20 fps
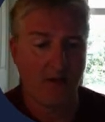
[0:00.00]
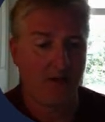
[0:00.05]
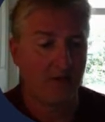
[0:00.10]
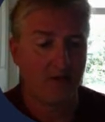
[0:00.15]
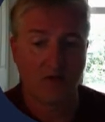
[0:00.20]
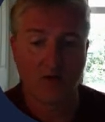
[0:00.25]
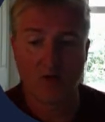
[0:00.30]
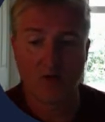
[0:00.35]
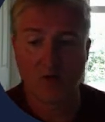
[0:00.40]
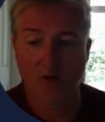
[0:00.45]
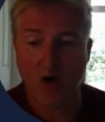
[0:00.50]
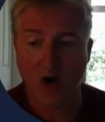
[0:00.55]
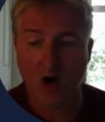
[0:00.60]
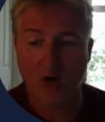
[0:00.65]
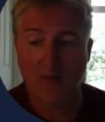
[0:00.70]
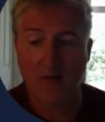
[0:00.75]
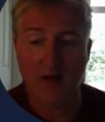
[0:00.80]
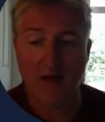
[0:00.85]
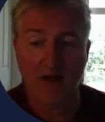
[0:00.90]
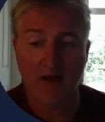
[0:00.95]
So you're
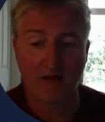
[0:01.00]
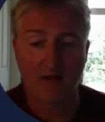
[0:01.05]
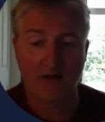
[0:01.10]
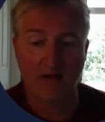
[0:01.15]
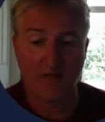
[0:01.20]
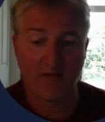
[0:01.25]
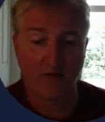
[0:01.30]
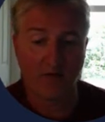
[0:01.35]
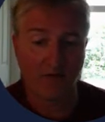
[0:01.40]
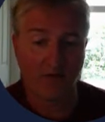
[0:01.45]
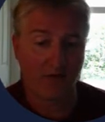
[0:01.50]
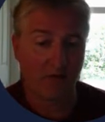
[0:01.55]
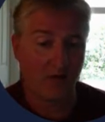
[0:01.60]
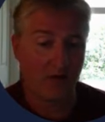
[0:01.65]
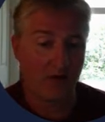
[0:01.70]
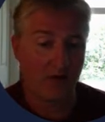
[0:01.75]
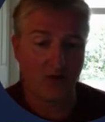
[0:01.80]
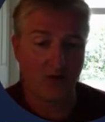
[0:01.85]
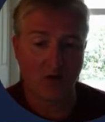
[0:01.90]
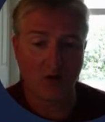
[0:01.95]
automatically an affiliate. So
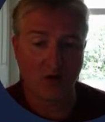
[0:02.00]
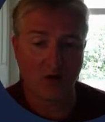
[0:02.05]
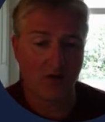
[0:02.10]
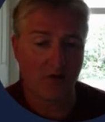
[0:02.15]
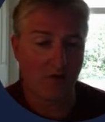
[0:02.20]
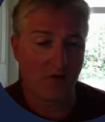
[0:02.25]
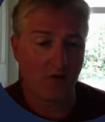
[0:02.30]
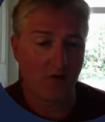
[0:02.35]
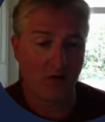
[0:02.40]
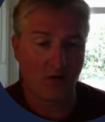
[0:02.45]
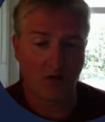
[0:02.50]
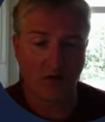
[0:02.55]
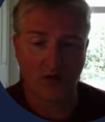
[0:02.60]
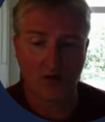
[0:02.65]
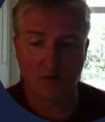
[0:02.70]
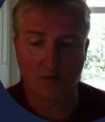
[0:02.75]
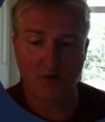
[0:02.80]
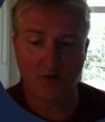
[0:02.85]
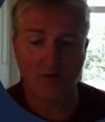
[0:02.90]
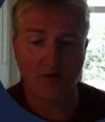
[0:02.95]
you can go ahead and you can look at this
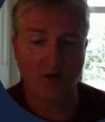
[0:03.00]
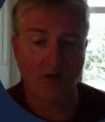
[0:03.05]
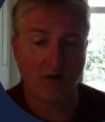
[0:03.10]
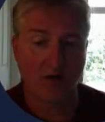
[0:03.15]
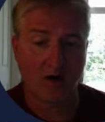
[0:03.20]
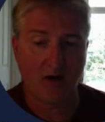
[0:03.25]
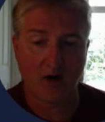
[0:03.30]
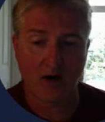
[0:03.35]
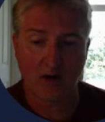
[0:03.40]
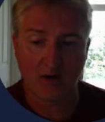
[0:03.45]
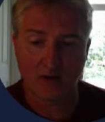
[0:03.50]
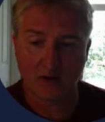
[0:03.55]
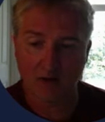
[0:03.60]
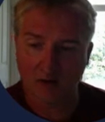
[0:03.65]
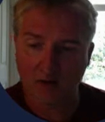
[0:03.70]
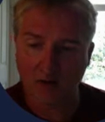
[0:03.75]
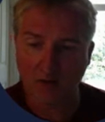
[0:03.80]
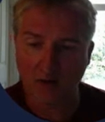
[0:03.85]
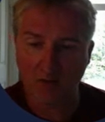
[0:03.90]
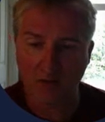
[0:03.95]
one and say, okay, yeah, this
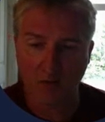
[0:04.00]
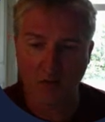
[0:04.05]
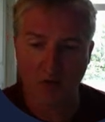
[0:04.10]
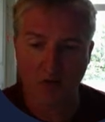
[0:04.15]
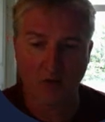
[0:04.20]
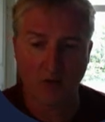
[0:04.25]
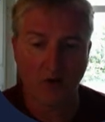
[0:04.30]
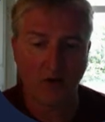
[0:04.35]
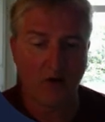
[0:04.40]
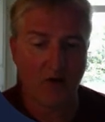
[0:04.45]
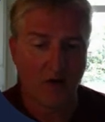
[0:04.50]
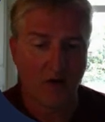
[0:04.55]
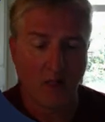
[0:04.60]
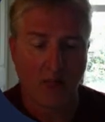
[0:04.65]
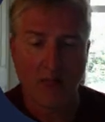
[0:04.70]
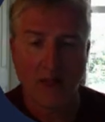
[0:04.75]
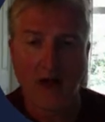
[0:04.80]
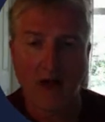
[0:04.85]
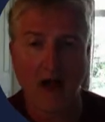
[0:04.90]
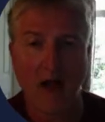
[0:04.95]
is pretty cool.
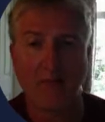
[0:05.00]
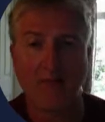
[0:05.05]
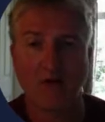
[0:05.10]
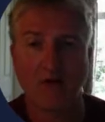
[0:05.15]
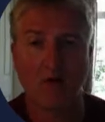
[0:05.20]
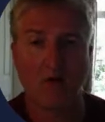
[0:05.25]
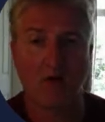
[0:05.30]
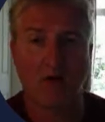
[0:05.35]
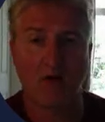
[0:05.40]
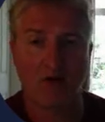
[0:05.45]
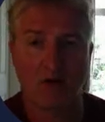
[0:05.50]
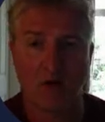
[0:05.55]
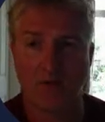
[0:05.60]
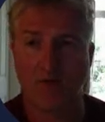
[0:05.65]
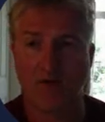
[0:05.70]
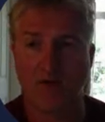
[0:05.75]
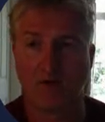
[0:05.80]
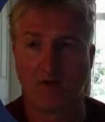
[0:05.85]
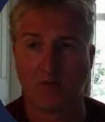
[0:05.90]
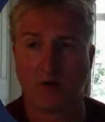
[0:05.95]
I'm going to go ahead and jump
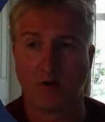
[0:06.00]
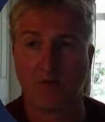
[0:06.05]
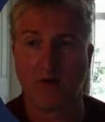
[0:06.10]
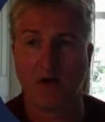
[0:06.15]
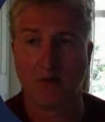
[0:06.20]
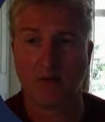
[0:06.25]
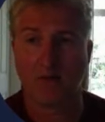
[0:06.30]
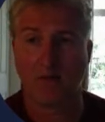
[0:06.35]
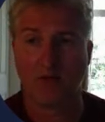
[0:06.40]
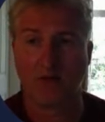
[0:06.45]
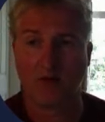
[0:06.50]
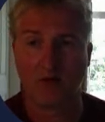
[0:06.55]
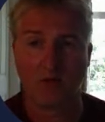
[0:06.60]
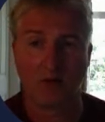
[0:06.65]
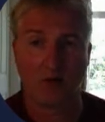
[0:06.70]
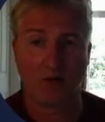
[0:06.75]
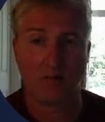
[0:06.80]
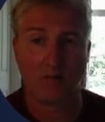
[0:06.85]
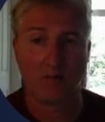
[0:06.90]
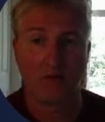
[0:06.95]
on this one and build this one
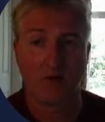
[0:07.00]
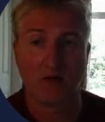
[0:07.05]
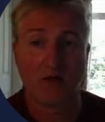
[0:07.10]
here.